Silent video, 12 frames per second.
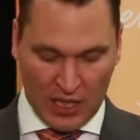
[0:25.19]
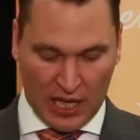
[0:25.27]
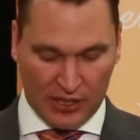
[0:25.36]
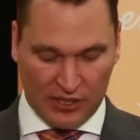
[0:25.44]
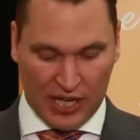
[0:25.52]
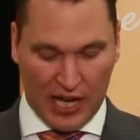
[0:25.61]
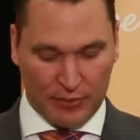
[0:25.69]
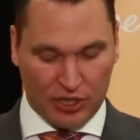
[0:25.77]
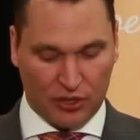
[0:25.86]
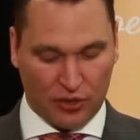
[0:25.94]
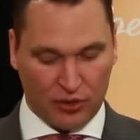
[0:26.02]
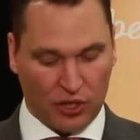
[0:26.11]
It's time to
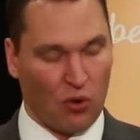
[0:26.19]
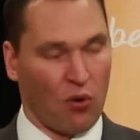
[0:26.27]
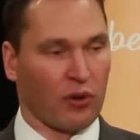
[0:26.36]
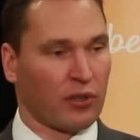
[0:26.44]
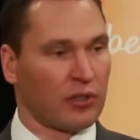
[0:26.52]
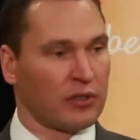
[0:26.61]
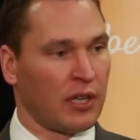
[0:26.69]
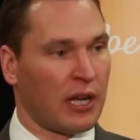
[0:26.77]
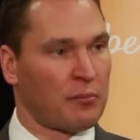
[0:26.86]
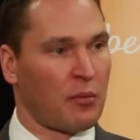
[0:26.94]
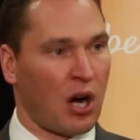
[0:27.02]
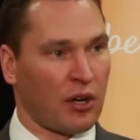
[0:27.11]
turn the corner
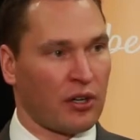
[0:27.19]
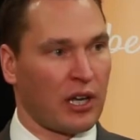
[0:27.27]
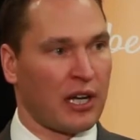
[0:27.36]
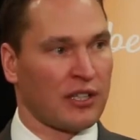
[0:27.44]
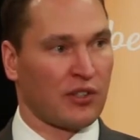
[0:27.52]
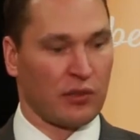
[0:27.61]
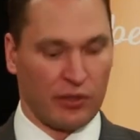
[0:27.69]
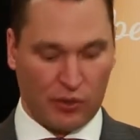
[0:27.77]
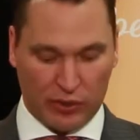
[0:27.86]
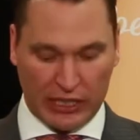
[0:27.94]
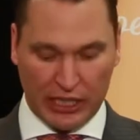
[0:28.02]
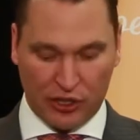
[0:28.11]
and modernize those
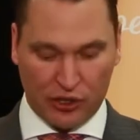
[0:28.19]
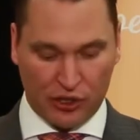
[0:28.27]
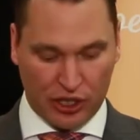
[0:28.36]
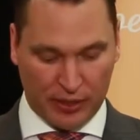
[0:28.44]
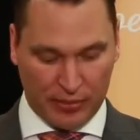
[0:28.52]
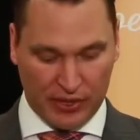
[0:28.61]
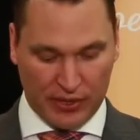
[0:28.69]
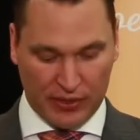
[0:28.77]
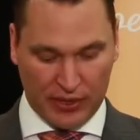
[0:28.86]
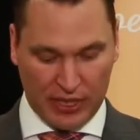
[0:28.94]
relationships.